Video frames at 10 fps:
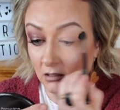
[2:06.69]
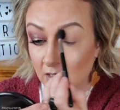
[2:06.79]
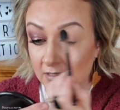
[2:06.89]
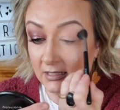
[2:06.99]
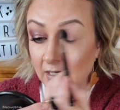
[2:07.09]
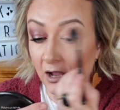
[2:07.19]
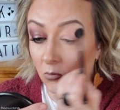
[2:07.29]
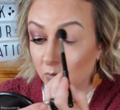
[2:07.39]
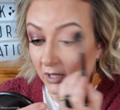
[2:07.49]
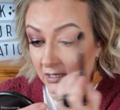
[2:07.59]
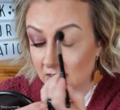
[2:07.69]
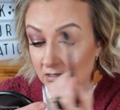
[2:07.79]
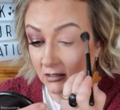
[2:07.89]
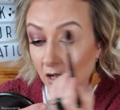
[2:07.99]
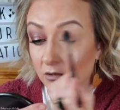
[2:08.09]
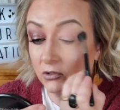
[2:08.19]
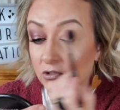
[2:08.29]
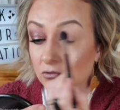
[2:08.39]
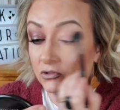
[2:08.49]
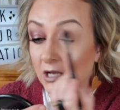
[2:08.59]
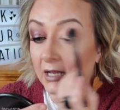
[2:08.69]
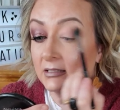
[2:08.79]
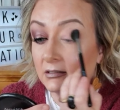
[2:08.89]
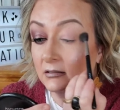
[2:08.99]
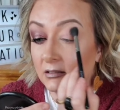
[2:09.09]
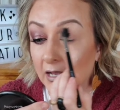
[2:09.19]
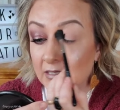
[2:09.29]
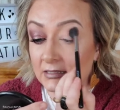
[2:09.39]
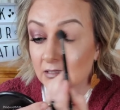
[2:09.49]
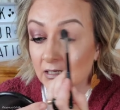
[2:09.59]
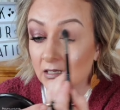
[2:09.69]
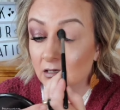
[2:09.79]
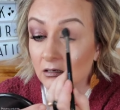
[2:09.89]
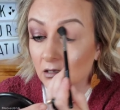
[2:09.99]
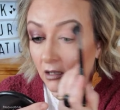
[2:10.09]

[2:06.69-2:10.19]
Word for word: It's gonna help blend the other two shades nicely.